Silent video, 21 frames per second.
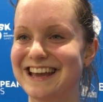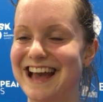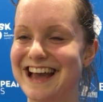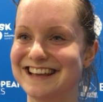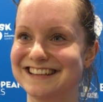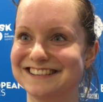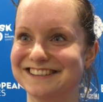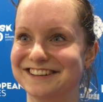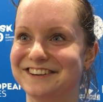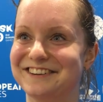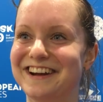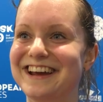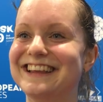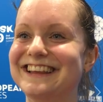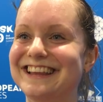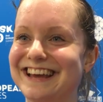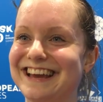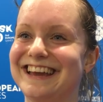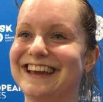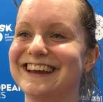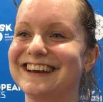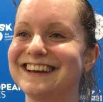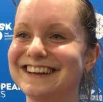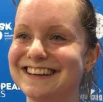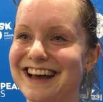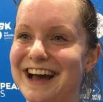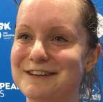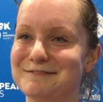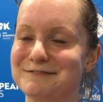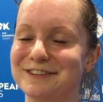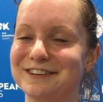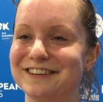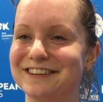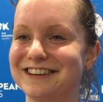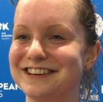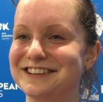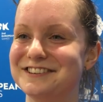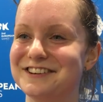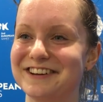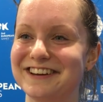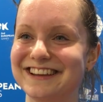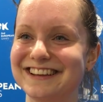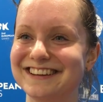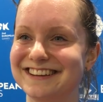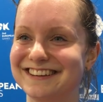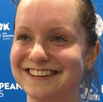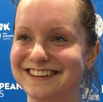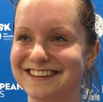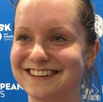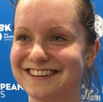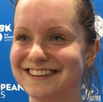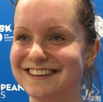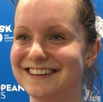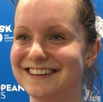Yeah, it's a great day. I'm gonna enjoy it.